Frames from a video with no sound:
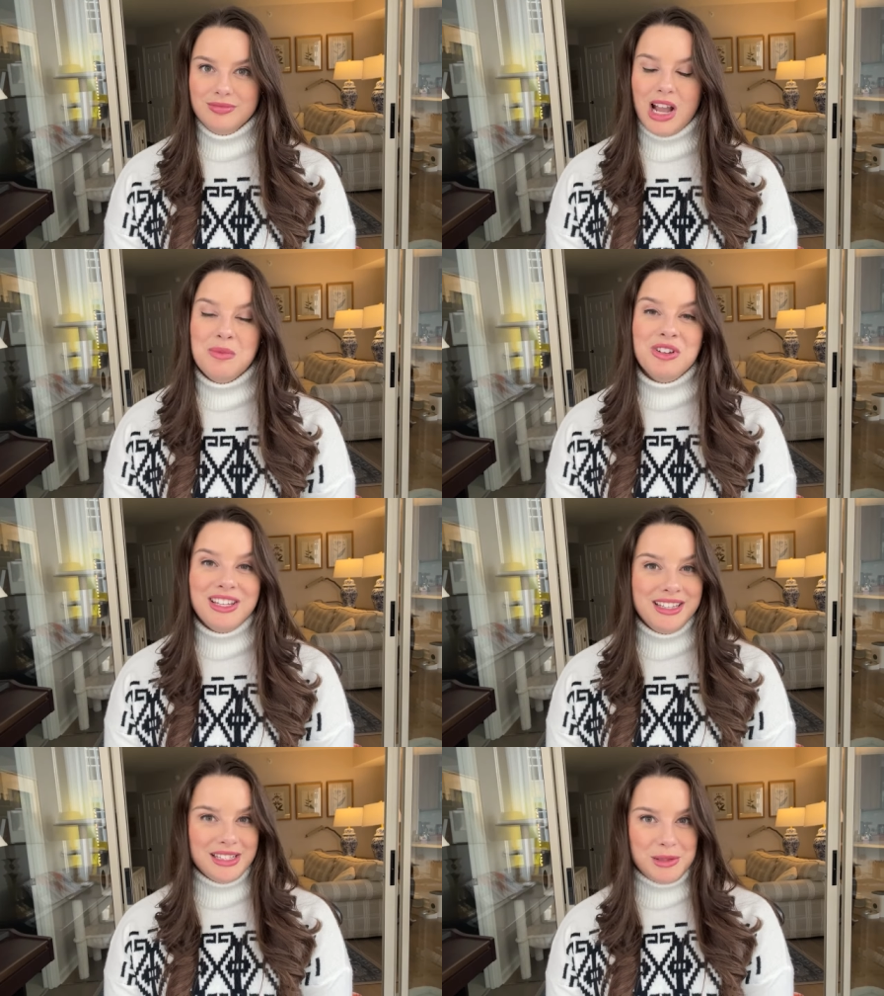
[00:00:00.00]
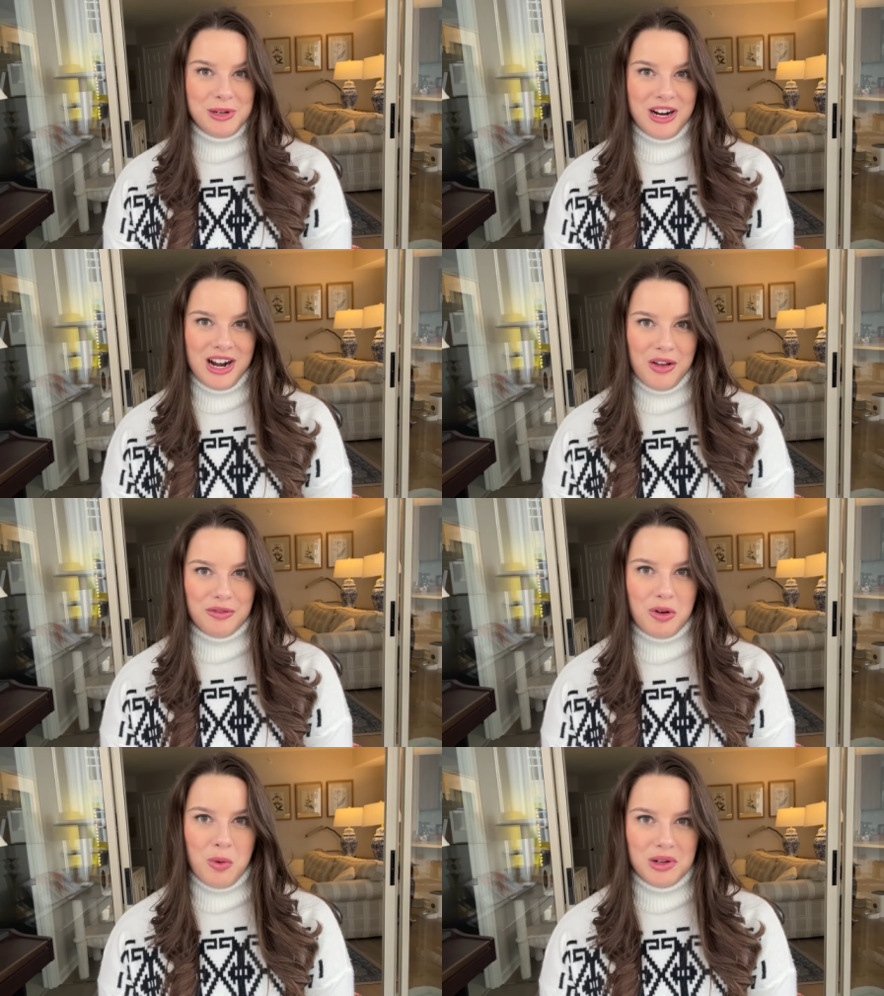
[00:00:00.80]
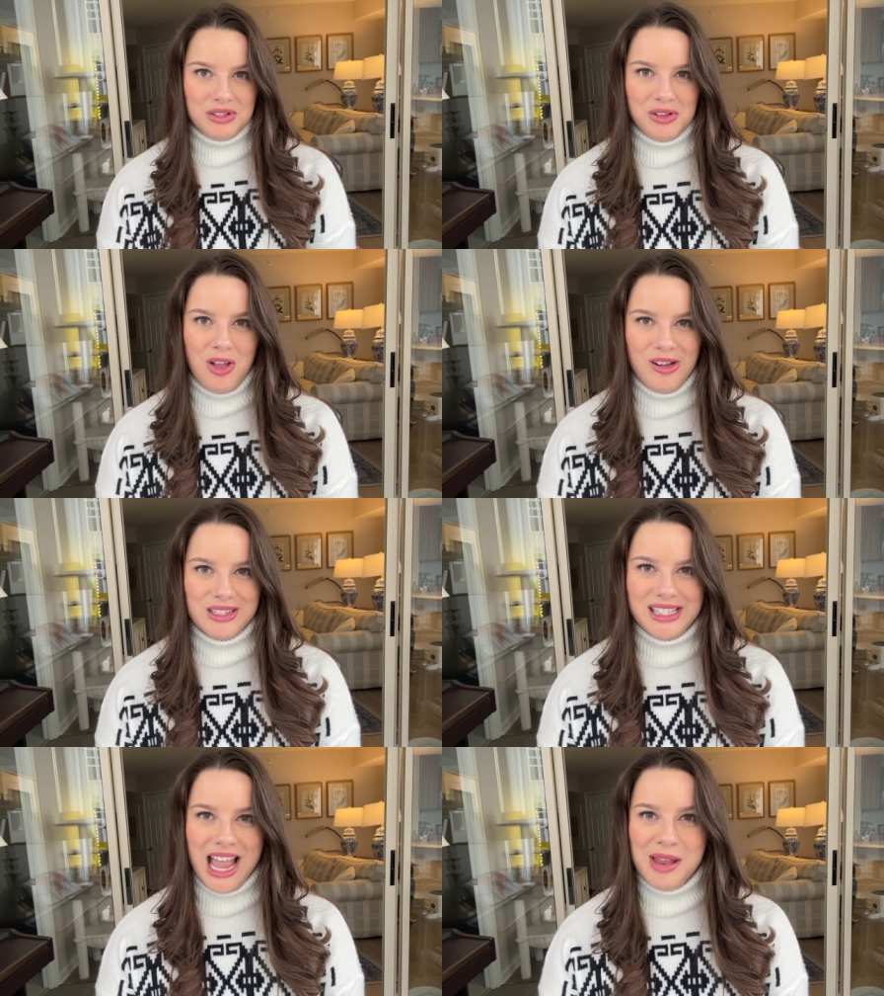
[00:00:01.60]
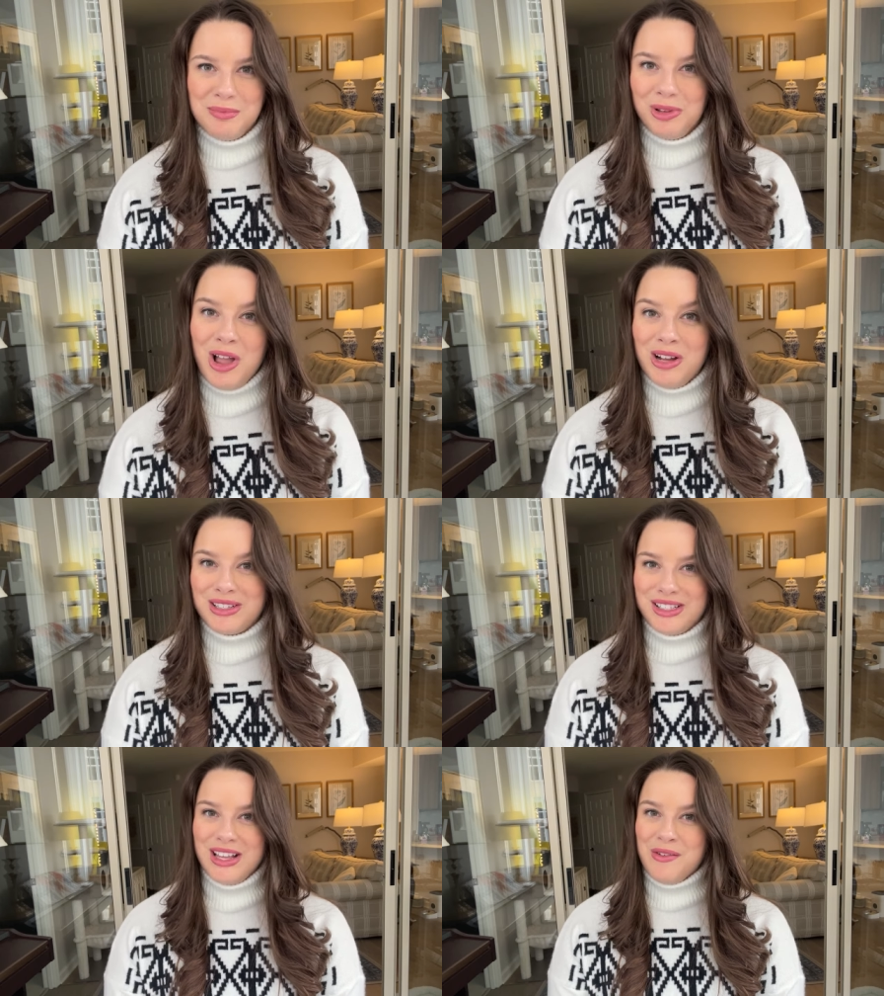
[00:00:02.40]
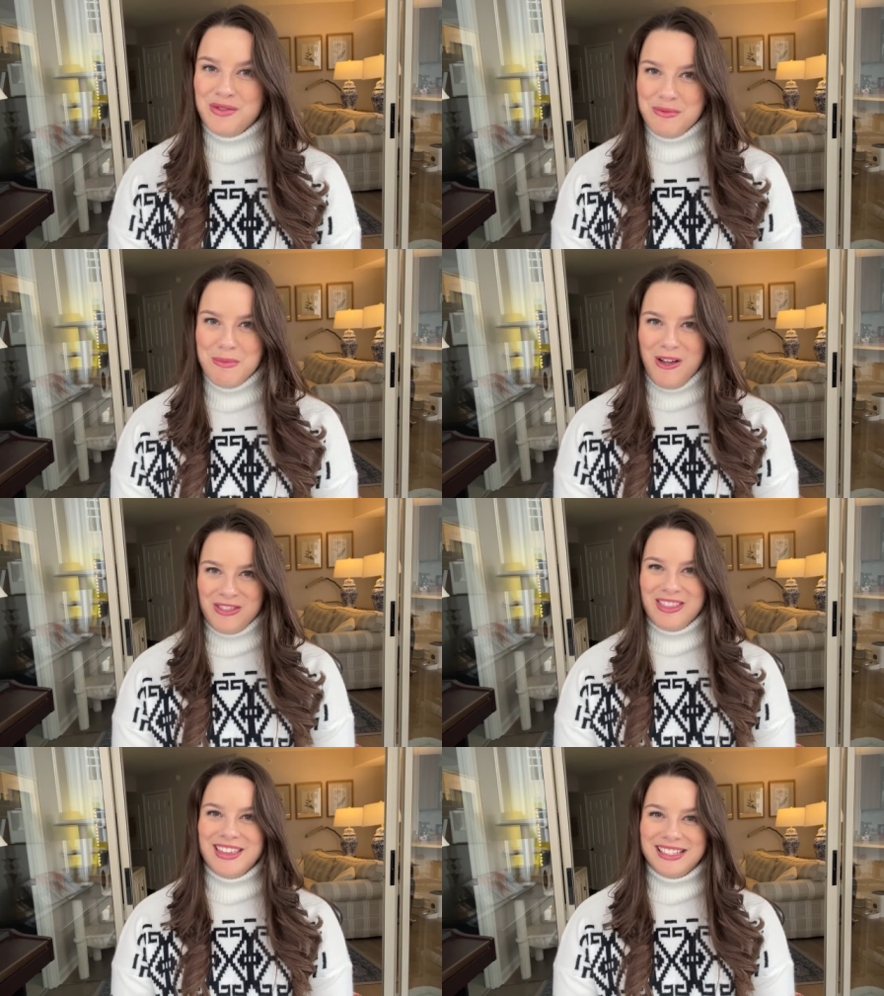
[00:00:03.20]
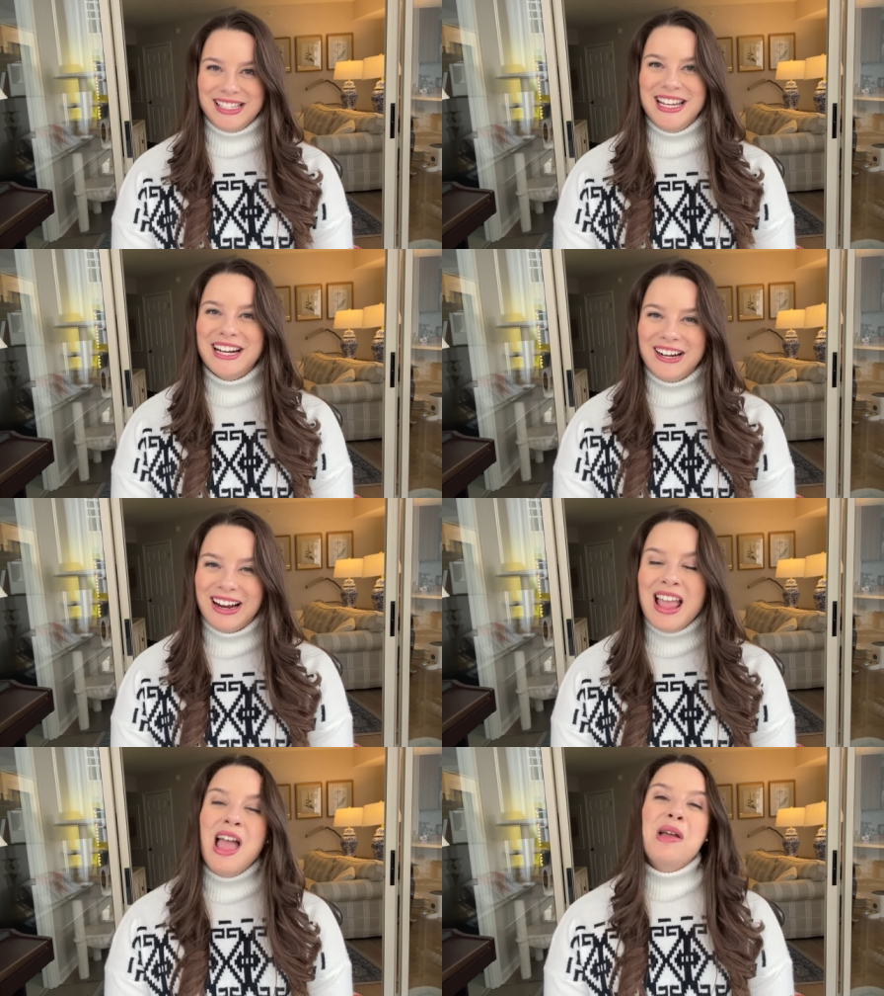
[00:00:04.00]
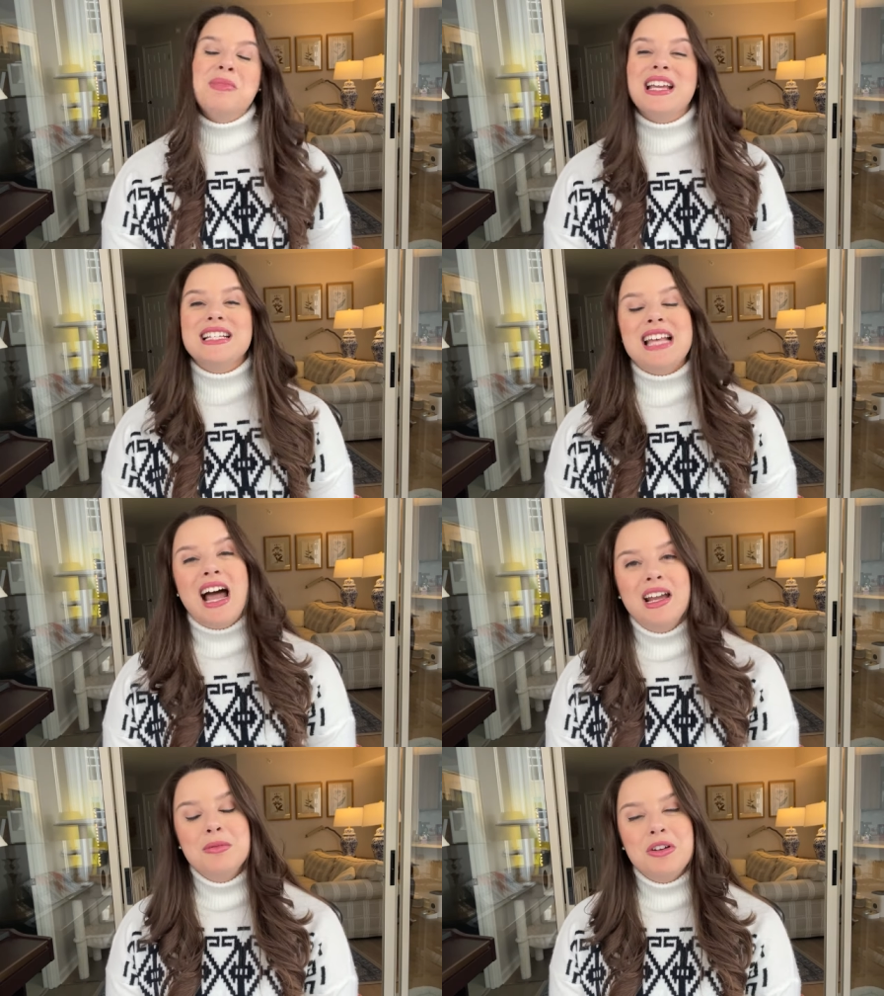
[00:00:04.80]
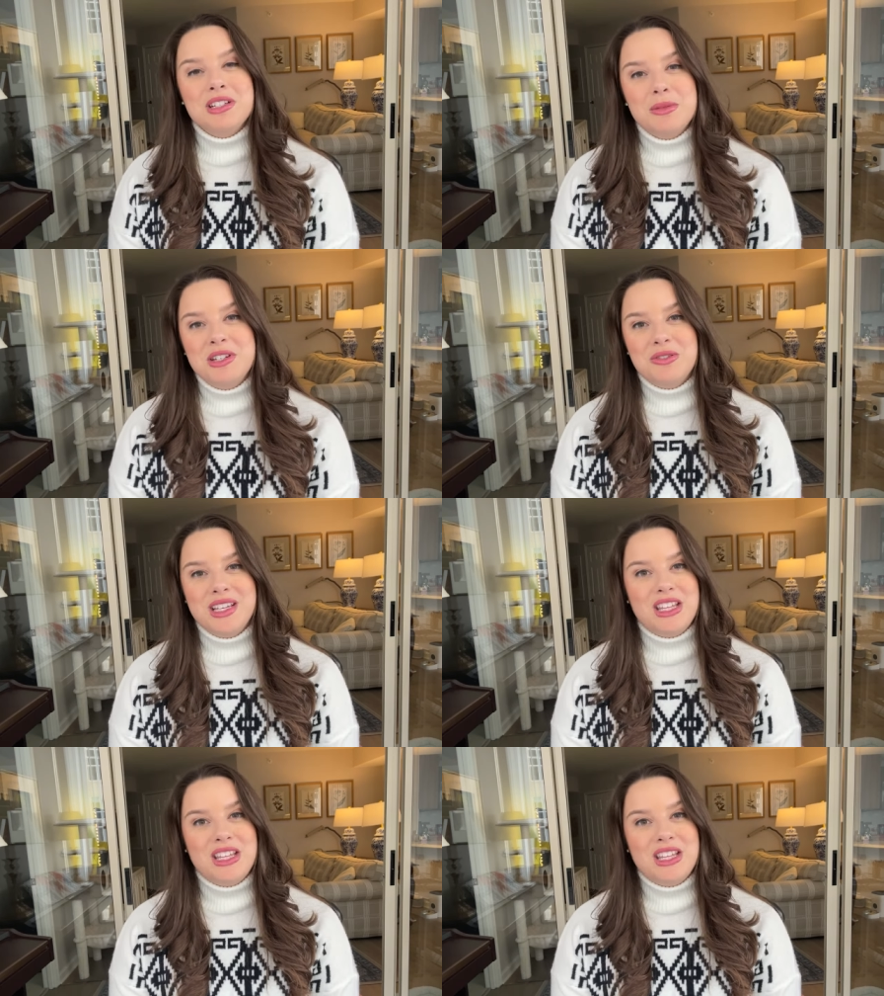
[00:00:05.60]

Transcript: I'm really in the spirit of quilt-alongs and blocks of the month this year, because I am going to be doing the